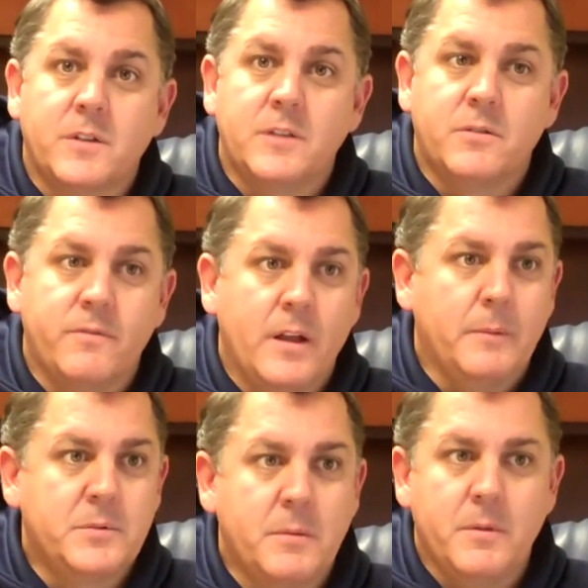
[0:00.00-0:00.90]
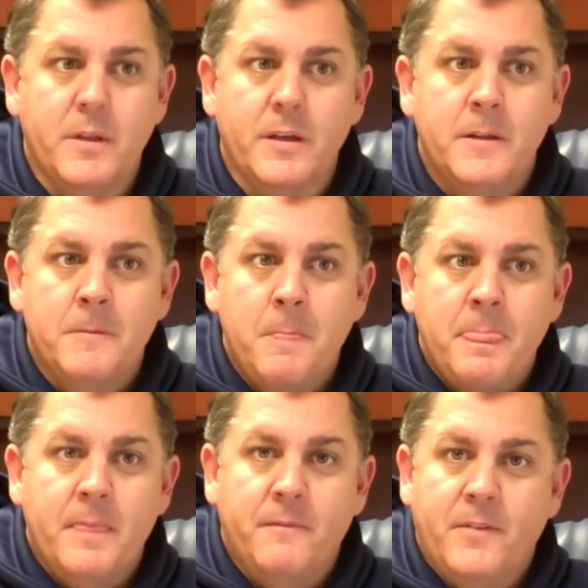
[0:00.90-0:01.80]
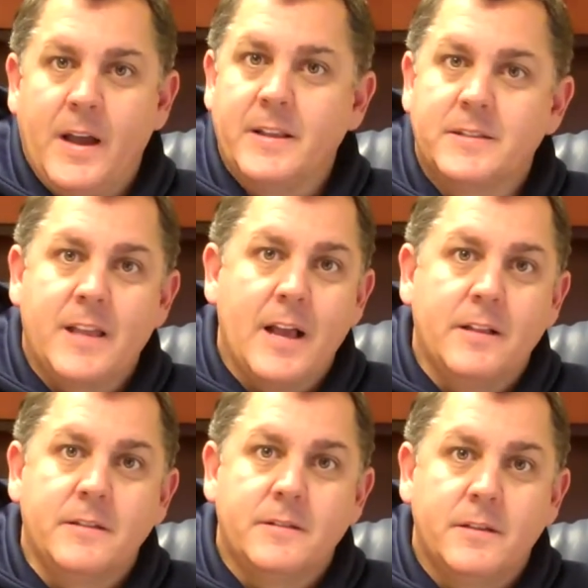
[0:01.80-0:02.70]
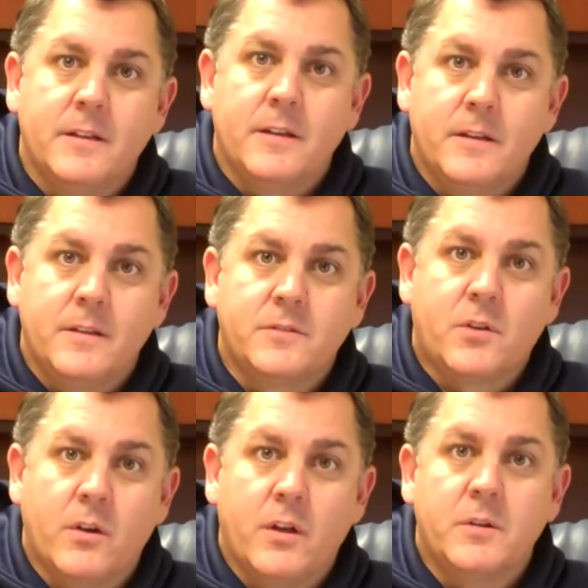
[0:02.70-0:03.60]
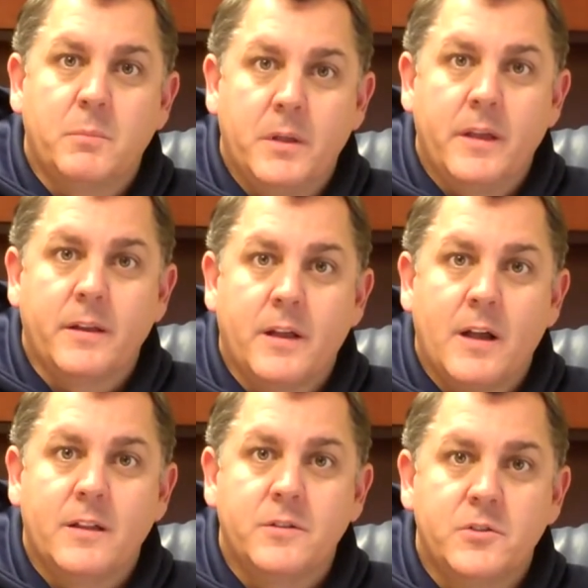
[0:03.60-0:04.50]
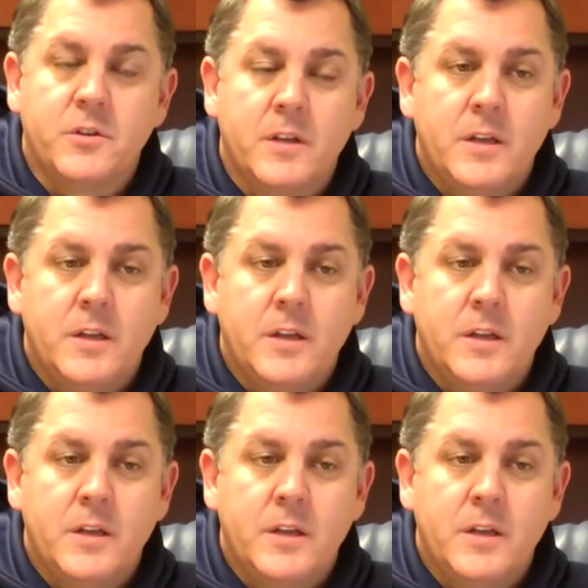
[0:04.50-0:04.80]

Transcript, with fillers: He's developed some of the the finest talent that's gone on to play in college.